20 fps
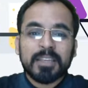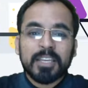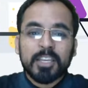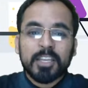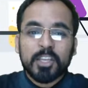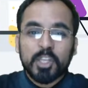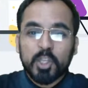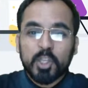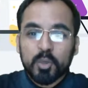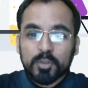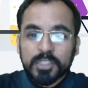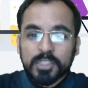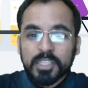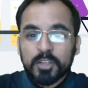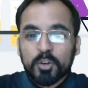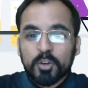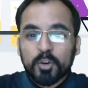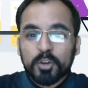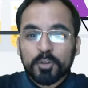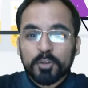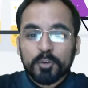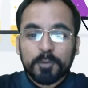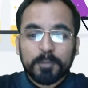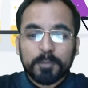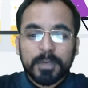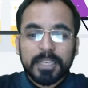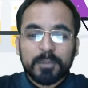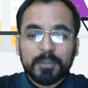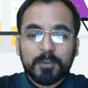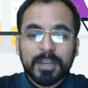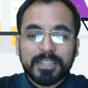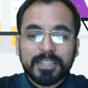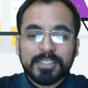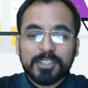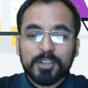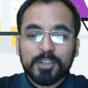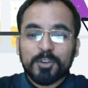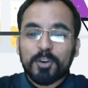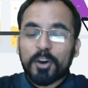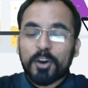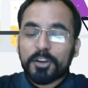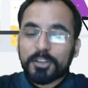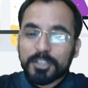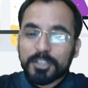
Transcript: Use the code Gurpreet10 on your